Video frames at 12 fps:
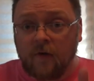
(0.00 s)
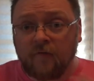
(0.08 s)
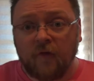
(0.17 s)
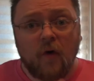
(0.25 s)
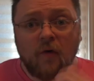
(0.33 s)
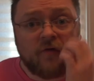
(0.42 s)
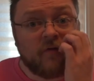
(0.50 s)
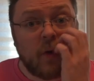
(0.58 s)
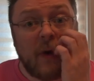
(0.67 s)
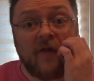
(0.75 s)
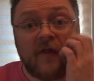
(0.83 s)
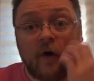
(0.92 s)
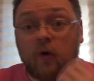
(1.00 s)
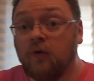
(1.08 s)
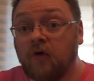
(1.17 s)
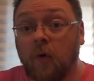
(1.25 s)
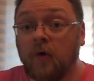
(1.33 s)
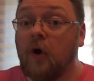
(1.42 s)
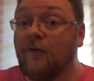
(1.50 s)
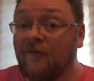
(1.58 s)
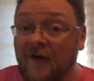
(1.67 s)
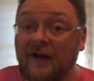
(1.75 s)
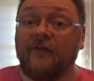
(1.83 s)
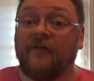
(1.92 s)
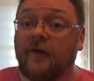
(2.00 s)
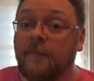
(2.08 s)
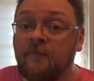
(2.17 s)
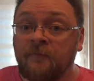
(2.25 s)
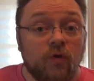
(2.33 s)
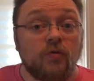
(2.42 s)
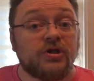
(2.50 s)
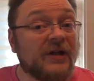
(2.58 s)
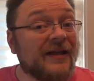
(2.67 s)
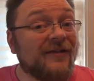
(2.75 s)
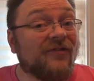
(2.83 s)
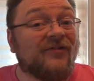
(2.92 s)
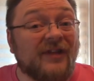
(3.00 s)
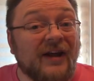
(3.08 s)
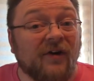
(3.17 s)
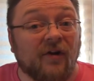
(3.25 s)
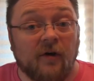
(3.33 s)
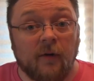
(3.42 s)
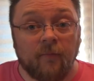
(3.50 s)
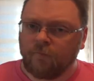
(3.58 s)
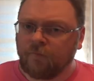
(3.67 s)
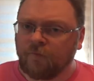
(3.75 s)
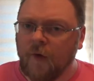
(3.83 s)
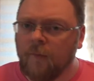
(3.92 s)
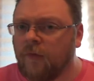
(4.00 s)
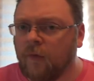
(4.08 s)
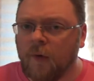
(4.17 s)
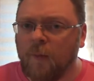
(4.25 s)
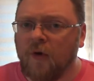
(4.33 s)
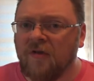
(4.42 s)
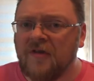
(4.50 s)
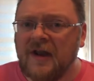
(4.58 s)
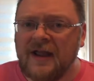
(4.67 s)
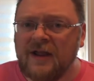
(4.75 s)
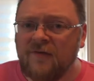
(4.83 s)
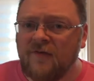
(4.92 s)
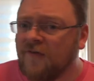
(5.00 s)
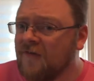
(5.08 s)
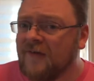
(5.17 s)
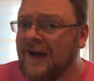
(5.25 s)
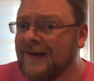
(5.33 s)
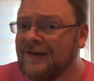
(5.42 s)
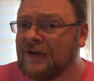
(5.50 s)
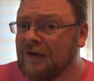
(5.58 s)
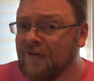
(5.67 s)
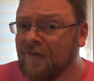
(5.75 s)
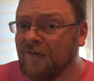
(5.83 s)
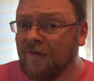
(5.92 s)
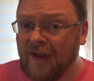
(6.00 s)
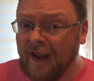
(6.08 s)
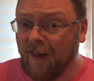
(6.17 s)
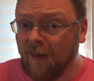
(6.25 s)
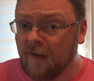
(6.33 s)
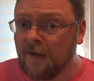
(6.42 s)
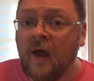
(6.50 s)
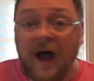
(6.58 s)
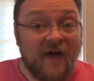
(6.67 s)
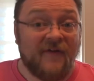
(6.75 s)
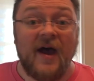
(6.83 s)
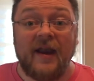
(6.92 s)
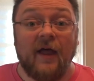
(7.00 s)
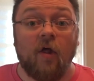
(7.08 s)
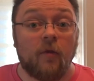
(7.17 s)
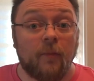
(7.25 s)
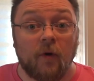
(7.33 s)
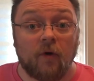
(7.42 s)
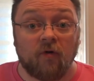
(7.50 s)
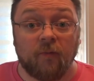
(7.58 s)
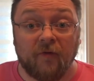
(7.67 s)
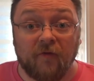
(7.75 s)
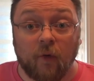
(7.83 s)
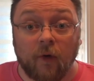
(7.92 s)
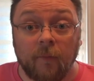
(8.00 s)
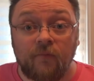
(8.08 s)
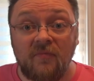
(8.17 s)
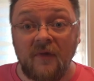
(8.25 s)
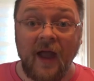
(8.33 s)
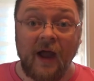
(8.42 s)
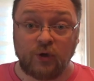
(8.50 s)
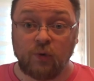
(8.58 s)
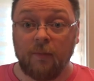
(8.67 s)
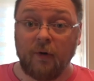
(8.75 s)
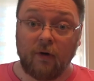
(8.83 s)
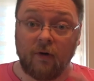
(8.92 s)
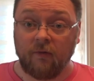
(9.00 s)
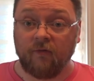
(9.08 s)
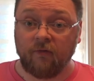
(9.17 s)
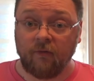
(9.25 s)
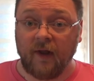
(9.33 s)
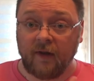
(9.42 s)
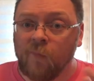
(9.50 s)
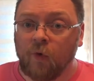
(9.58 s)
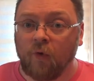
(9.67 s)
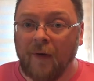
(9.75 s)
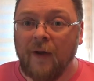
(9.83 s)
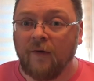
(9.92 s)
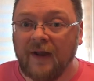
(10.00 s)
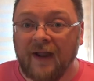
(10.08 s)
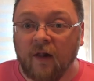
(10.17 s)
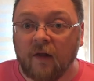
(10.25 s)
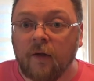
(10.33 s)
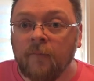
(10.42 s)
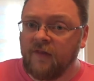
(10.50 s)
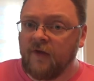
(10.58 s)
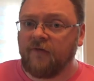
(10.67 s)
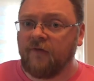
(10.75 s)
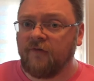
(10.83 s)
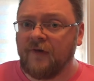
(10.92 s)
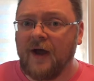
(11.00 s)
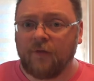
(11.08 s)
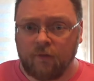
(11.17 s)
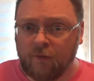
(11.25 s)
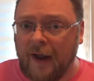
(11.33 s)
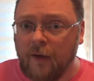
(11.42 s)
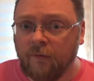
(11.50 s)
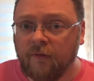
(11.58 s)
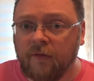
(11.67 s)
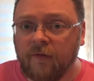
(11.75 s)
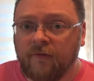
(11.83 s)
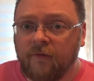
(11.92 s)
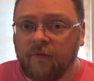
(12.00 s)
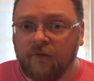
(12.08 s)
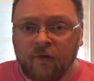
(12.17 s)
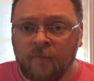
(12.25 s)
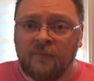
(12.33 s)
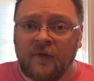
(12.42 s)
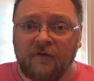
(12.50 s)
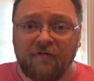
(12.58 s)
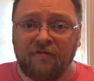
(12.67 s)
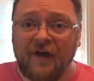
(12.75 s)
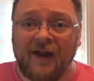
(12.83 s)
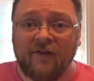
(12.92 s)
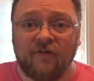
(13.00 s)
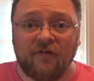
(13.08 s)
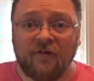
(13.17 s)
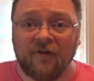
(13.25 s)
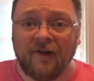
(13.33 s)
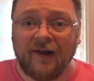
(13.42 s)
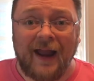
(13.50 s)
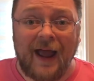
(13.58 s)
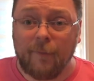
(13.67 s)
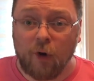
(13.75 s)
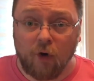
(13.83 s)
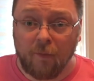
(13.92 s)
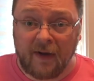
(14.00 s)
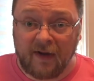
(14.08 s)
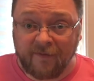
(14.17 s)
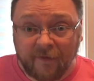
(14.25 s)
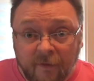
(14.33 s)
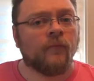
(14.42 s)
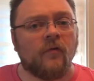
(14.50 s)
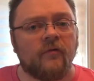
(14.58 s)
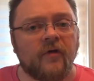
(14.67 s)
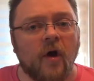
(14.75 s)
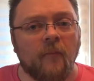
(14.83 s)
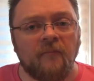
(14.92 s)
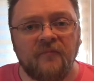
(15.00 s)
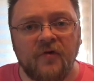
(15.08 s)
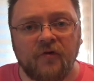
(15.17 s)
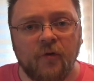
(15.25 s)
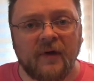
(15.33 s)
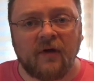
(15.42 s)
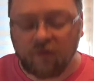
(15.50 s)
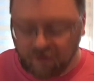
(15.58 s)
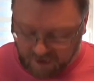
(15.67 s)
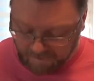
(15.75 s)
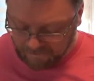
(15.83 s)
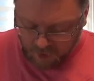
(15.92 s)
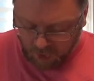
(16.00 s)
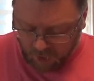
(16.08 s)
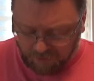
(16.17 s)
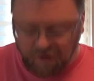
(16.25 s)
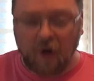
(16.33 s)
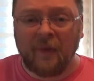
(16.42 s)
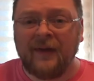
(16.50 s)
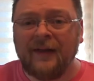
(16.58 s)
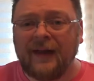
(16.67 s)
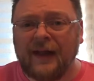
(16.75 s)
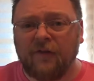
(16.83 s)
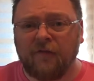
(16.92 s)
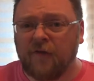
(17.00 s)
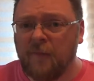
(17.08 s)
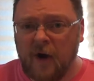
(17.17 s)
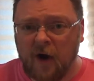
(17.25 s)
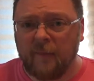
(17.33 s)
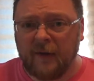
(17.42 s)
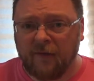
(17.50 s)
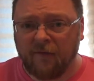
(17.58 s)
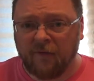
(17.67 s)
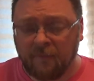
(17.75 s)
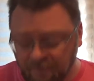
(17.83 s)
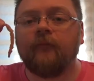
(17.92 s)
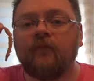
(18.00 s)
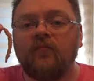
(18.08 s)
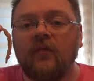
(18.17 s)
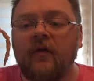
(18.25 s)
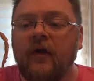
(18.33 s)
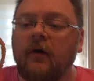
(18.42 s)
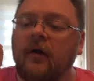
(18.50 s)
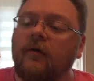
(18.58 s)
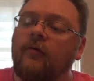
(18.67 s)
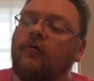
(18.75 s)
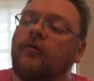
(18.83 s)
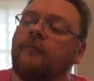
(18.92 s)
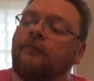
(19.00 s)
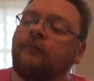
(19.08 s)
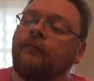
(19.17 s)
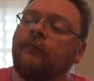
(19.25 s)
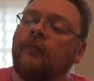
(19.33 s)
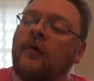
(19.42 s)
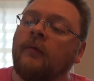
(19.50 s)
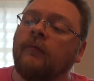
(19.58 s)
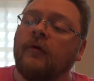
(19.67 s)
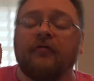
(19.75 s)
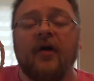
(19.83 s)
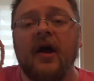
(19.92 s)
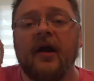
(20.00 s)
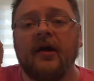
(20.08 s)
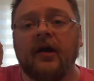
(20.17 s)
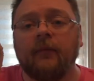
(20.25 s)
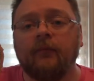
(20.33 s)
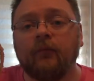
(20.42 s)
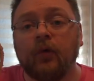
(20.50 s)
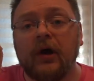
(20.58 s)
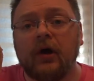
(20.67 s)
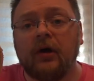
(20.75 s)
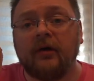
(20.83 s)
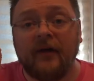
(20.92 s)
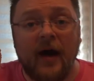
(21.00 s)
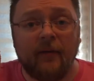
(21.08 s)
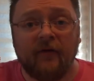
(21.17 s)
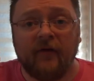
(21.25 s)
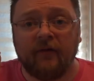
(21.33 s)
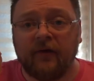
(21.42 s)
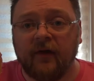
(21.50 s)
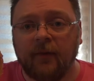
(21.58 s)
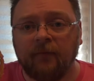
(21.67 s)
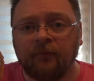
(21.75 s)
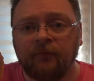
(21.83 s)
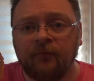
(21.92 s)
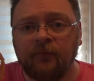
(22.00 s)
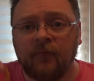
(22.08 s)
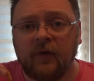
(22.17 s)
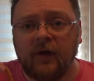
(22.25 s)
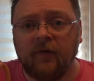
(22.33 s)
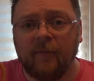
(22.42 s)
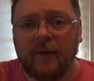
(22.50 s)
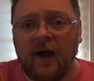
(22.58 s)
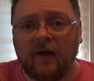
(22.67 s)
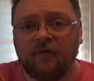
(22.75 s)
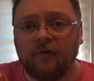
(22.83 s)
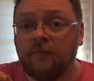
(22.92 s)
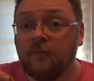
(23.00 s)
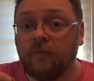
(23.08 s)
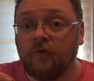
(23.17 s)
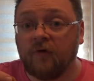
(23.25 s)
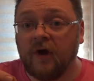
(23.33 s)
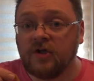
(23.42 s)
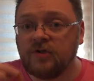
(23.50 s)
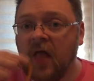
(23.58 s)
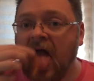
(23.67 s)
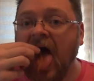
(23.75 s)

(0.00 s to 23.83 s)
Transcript: for those of you out there who don't know, venison usually is deer. From the reports that I hear, this is not deer, this is elk. I've had elk burgers before. Actual burgers, like ground elk. This is not ground, this is a fat slabo meat. So, this will be interesting. Also, it's from Arby's. There is fried onion right on top of everything in the box. Strange.